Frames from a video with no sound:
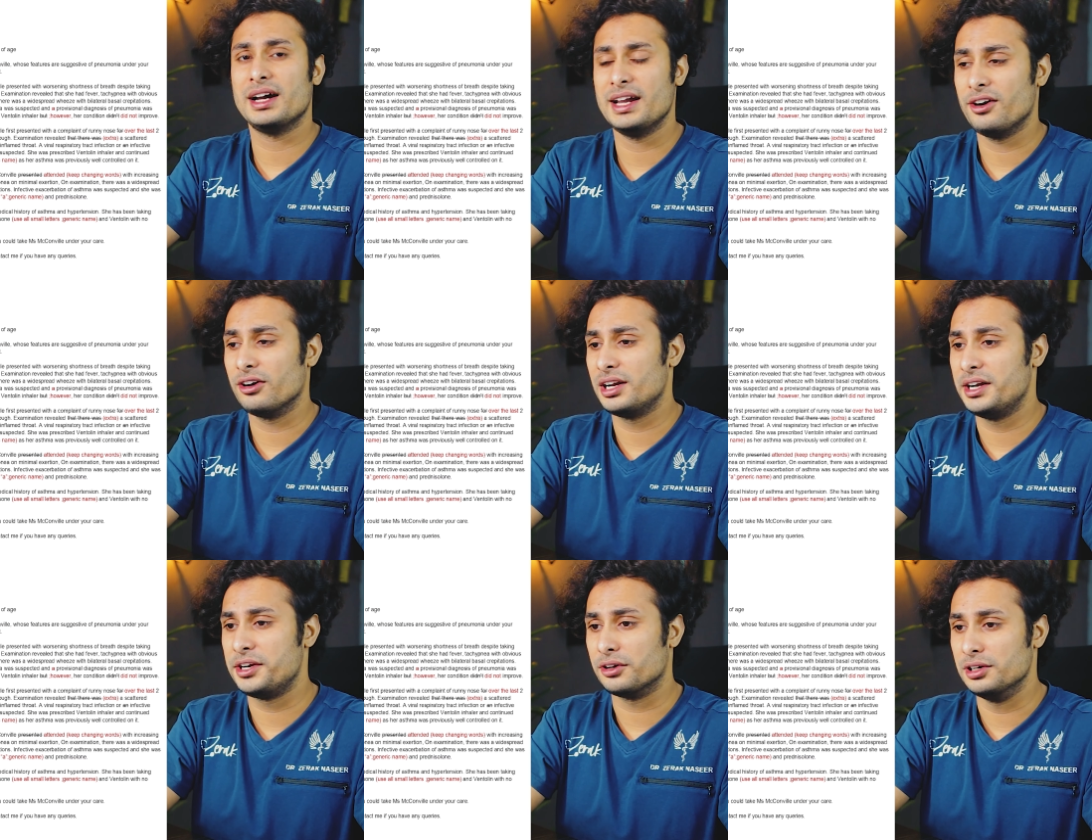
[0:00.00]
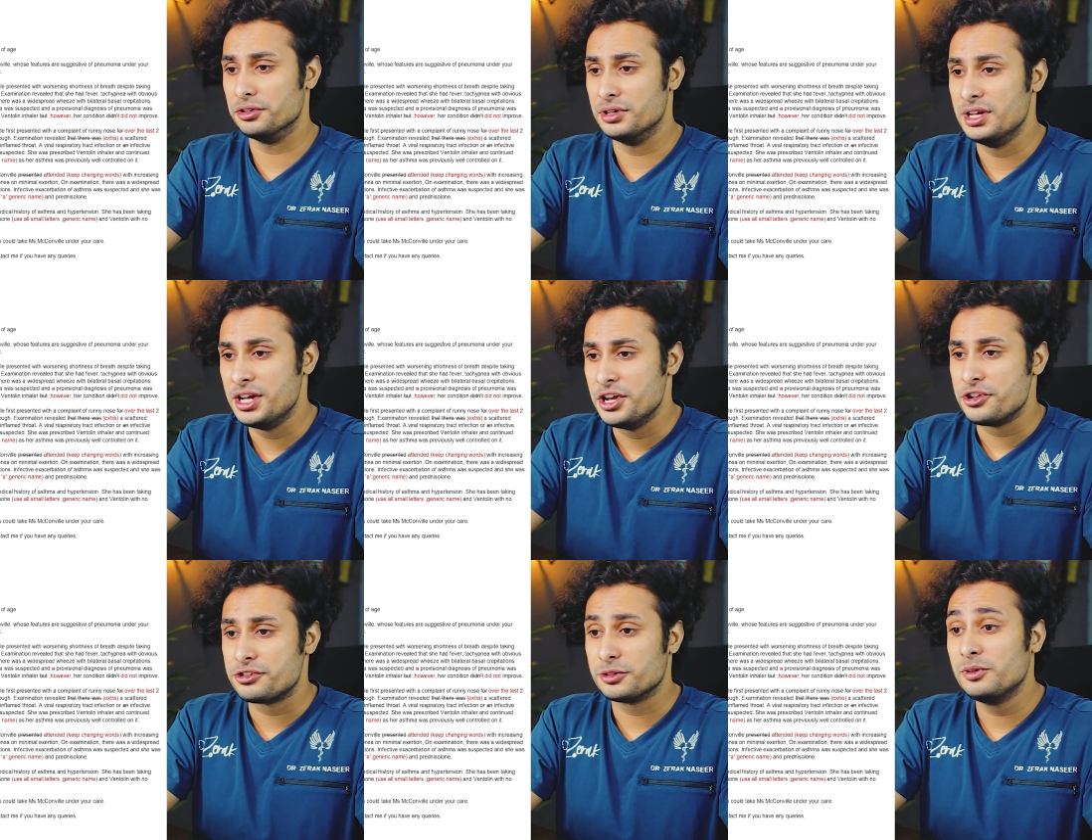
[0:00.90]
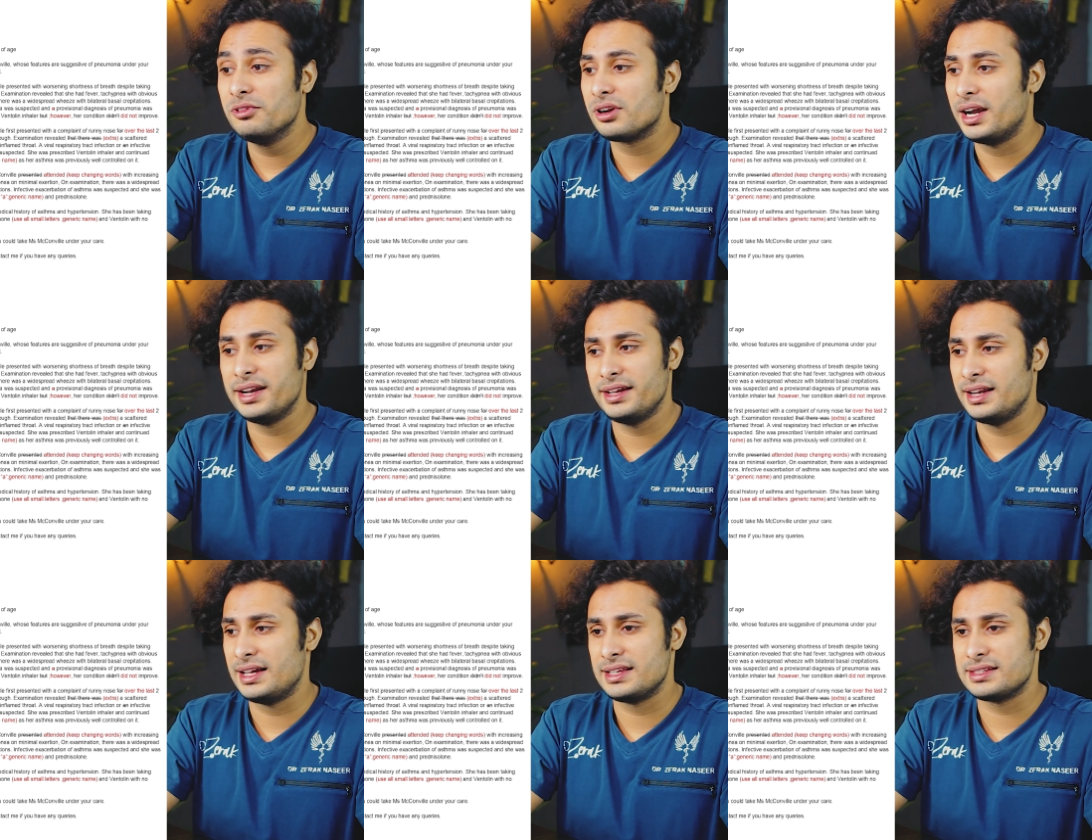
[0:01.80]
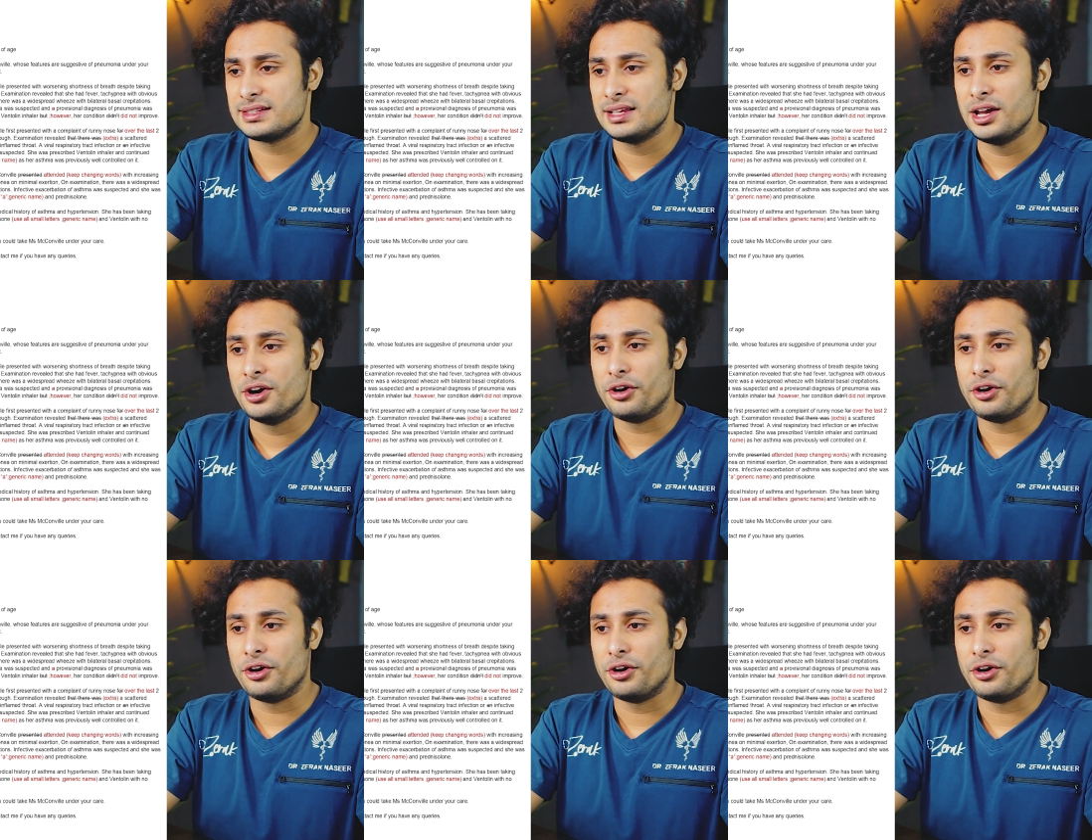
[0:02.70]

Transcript: I already told you. So we will write here as,